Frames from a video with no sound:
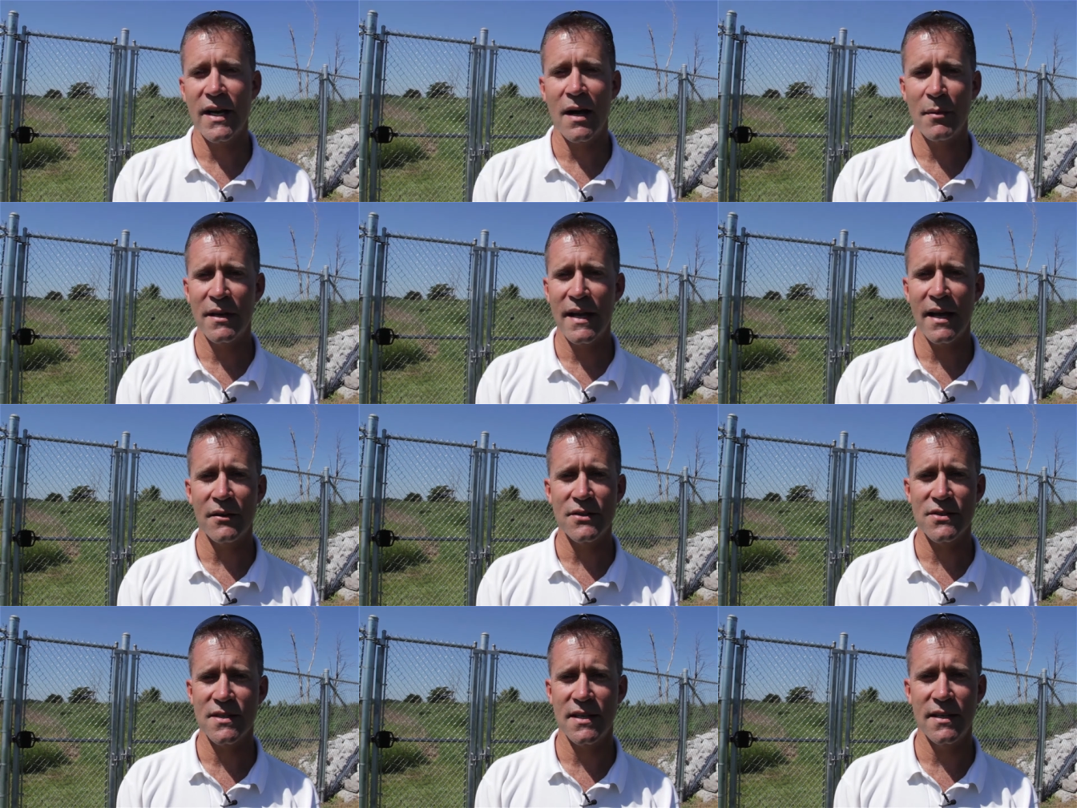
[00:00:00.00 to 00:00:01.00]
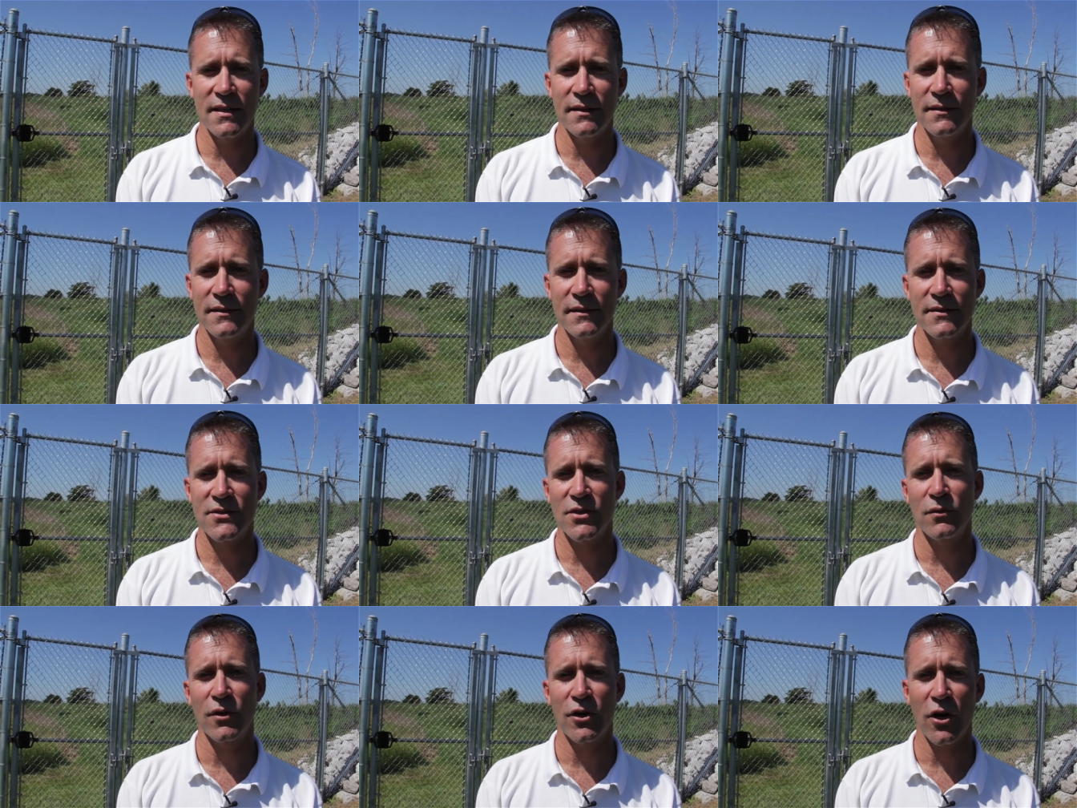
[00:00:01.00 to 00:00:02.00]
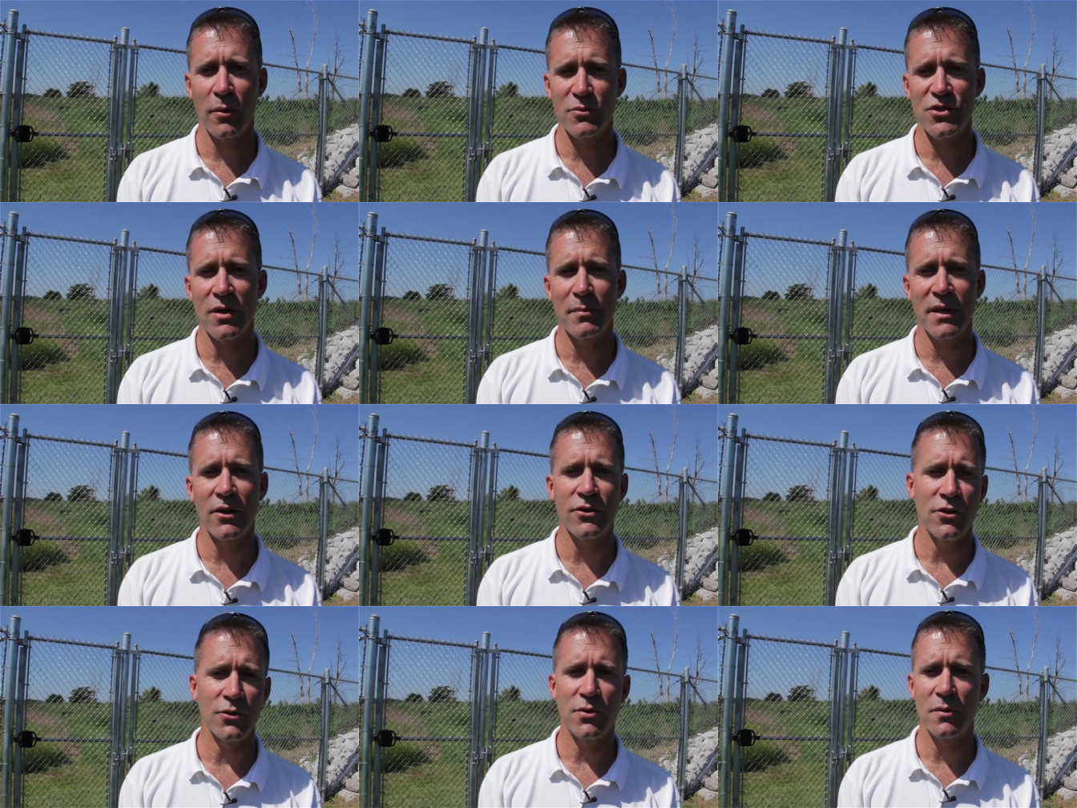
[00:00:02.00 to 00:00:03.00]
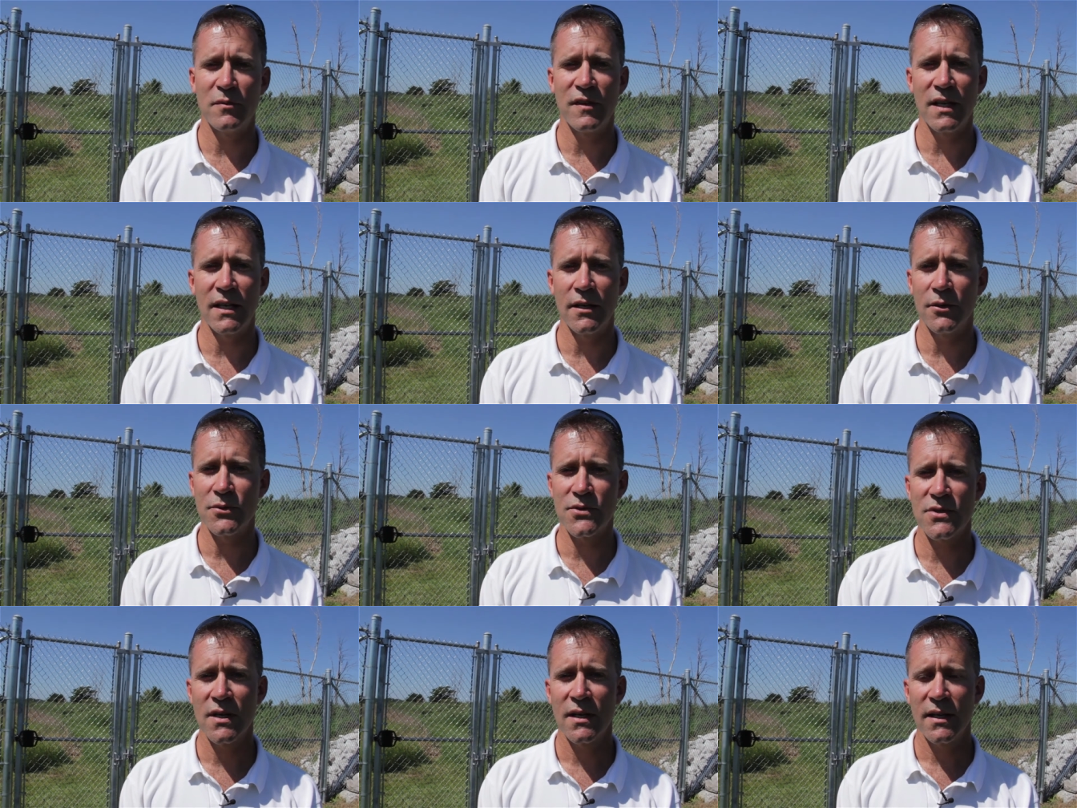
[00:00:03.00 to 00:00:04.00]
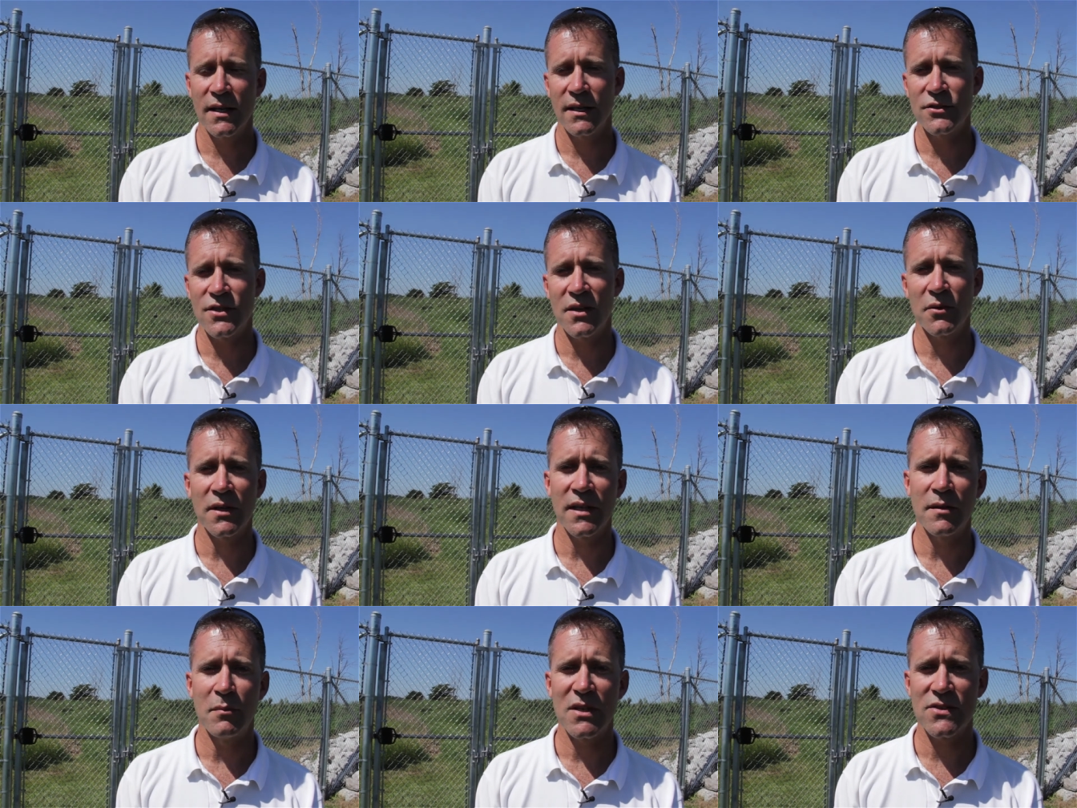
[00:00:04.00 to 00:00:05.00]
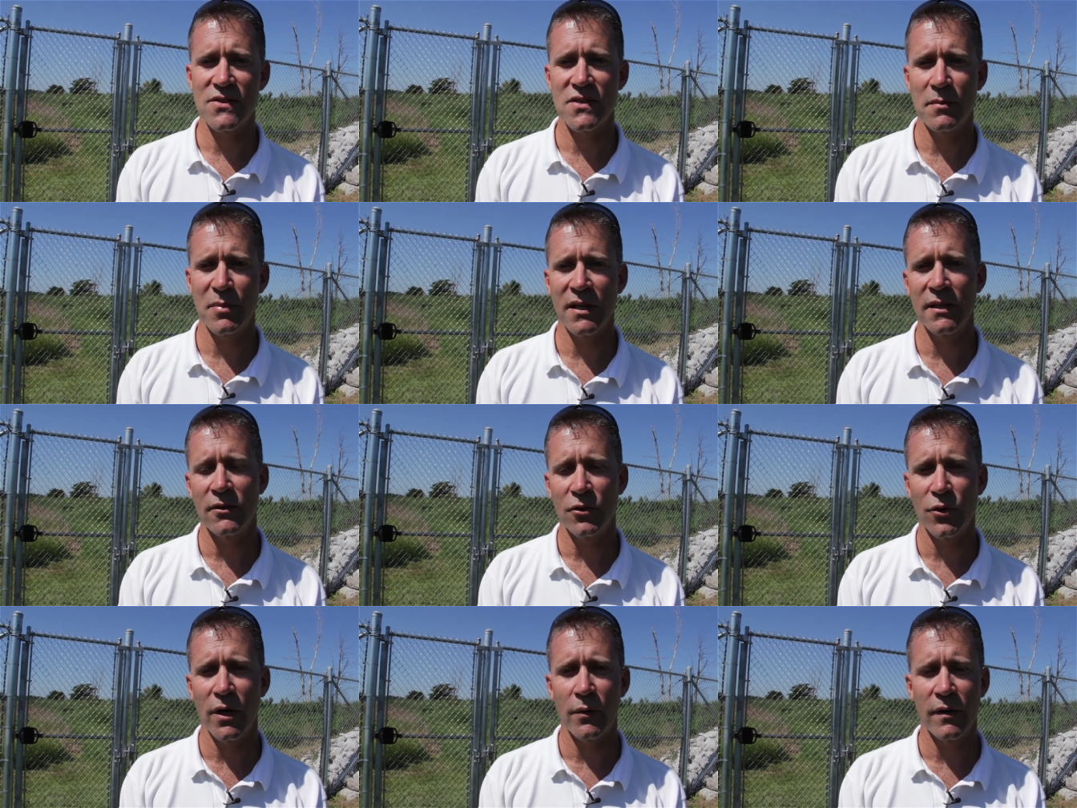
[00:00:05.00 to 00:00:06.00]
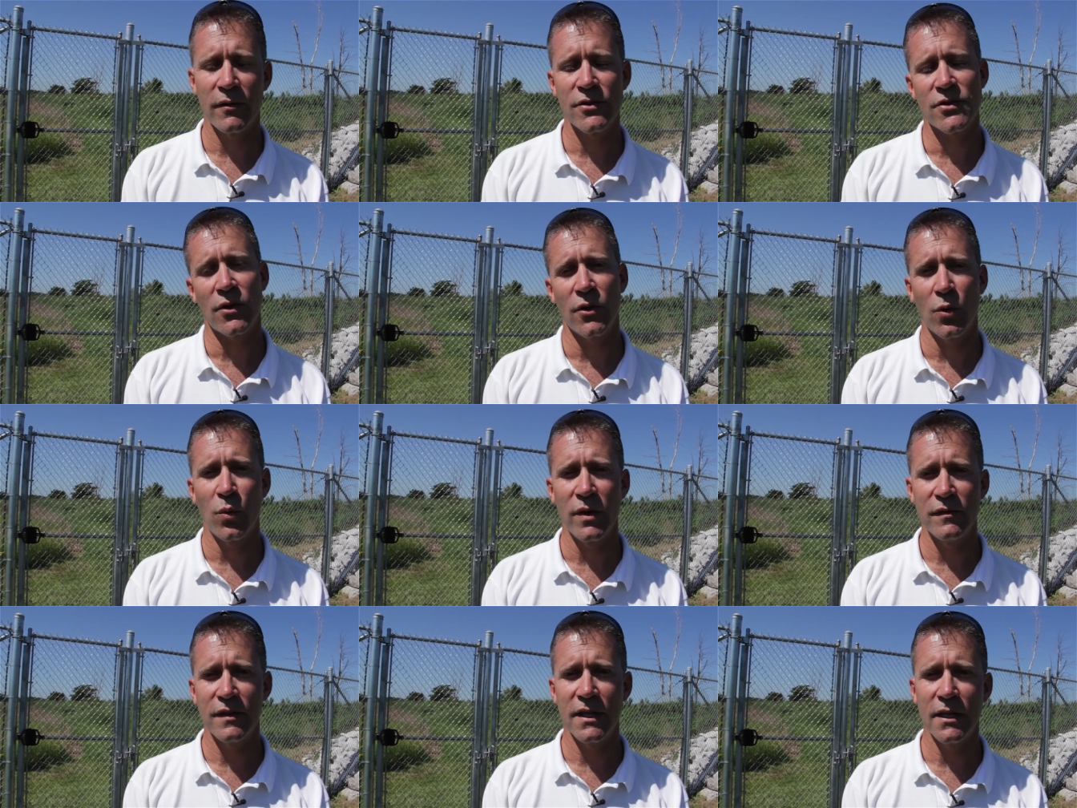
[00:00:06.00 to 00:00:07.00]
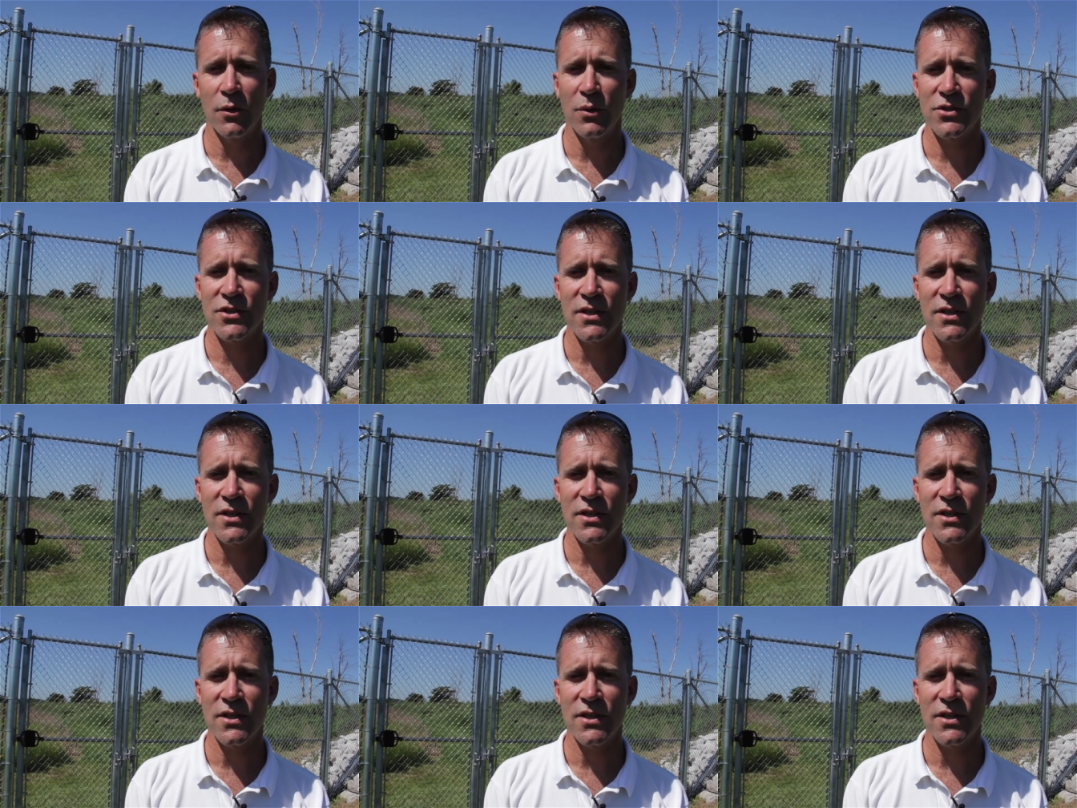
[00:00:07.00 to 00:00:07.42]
common now to see silver carp jumping on YouTube videos. Generally in Mississippi and Illinois rivers, although one video was